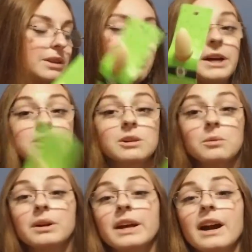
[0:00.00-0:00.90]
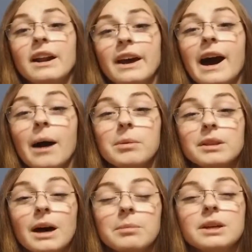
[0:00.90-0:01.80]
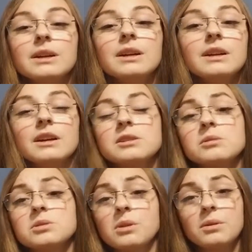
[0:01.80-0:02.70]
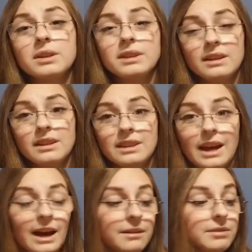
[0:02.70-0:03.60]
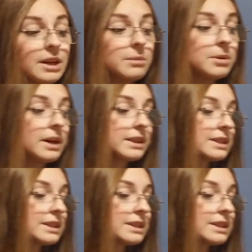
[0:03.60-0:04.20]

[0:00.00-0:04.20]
The plastic one I got at Hobby Lobby because it was the only thing that they had available at the